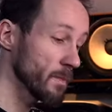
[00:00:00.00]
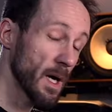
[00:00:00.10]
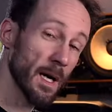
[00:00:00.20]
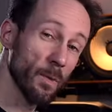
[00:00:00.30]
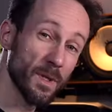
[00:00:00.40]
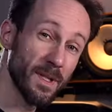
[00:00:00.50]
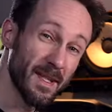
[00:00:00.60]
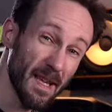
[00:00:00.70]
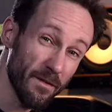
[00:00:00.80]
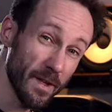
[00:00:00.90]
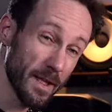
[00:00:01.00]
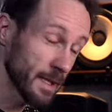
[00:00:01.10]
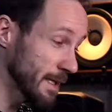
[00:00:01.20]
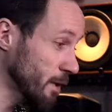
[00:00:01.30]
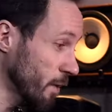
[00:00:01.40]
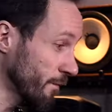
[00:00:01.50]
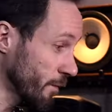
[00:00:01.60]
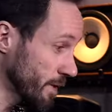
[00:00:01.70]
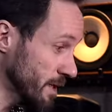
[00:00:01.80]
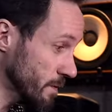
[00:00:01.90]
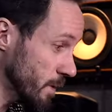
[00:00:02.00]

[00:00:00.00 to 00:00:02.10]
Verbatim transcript: I would definitely go for this